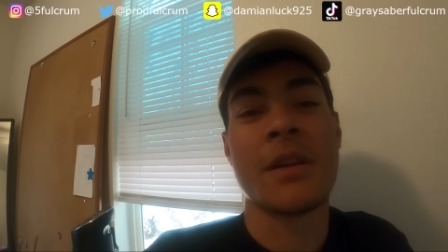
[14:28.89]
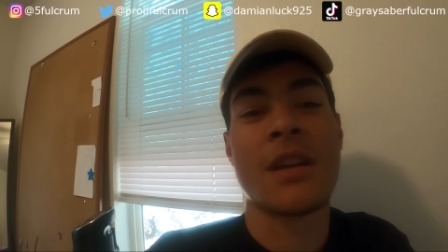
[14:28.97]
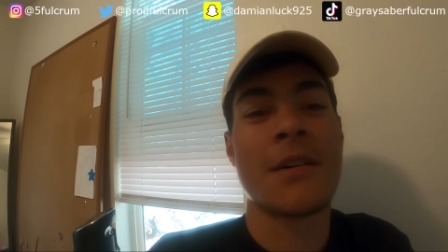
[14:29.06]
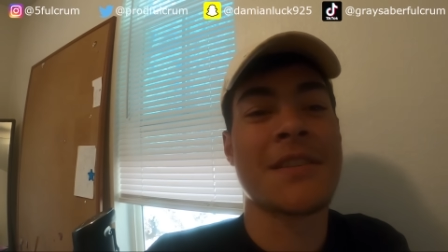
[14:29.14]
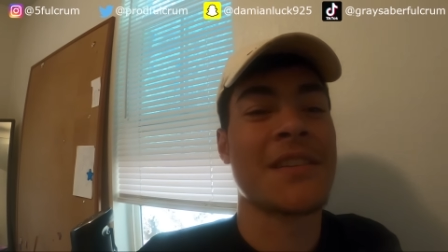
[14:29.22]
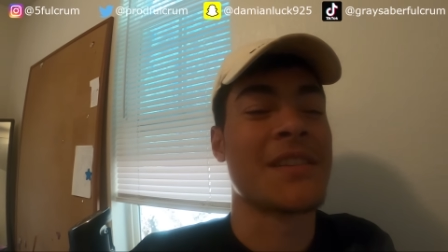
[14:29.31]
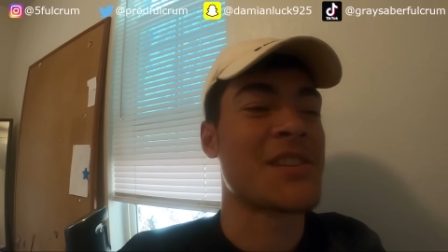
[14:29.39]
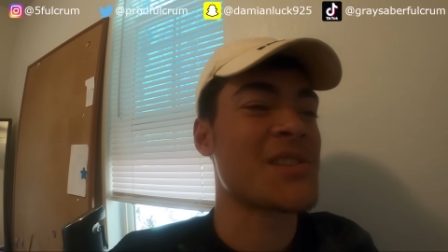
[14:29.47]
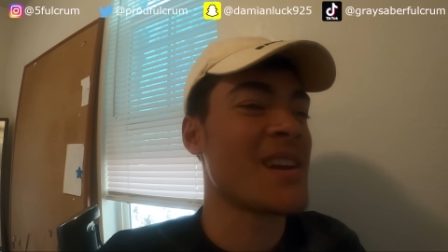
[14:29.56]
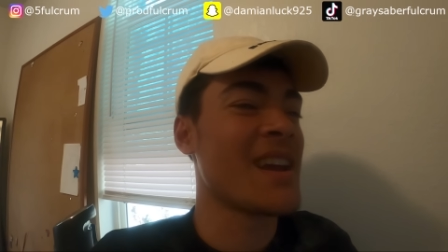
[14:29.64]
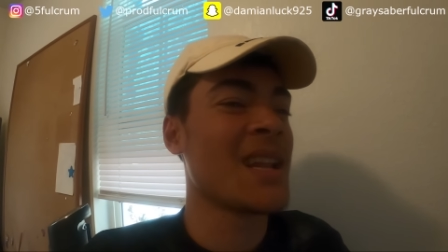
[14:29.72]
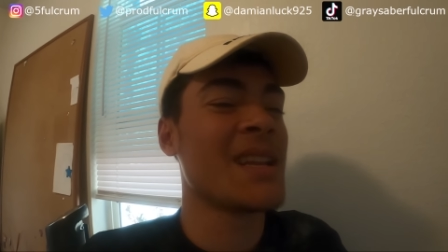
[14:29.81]
And I was on the
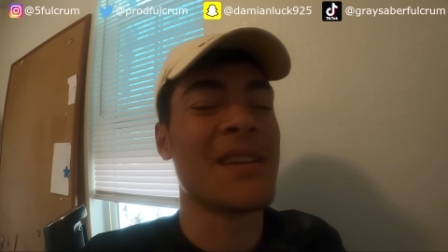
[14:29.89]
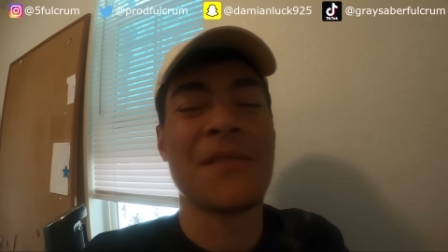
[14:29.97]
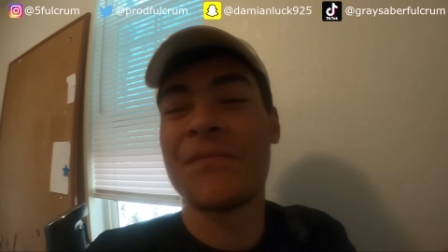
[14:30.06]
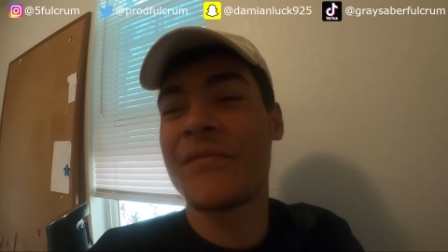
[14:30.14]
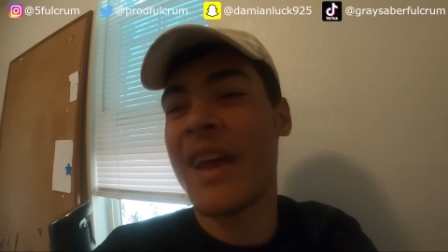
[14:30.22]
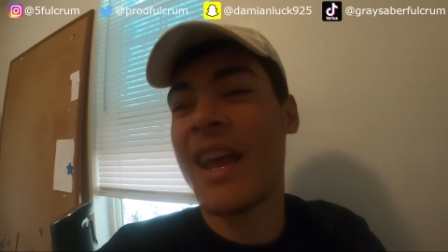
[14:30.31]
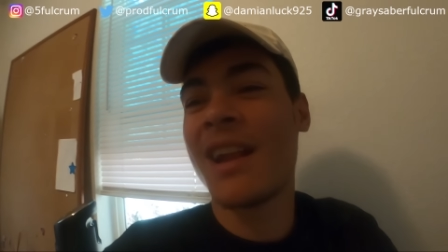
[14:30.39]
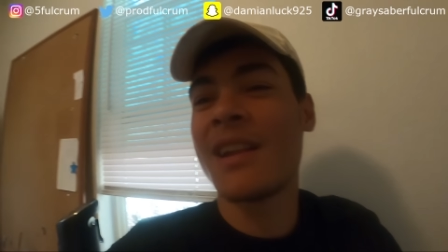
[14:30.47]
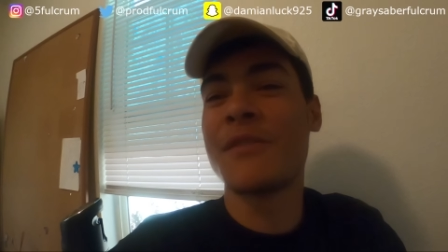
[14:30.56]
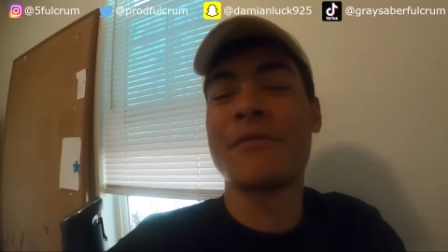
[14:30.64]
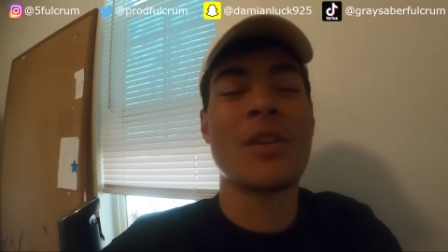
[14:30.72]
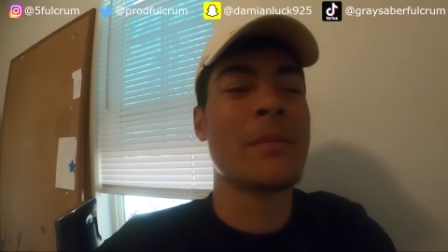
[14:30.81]
train getting faded,
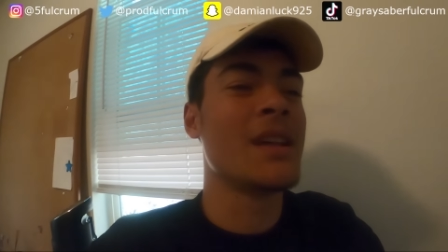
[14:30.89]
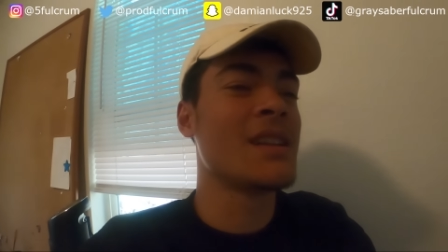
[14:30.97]
you feel me?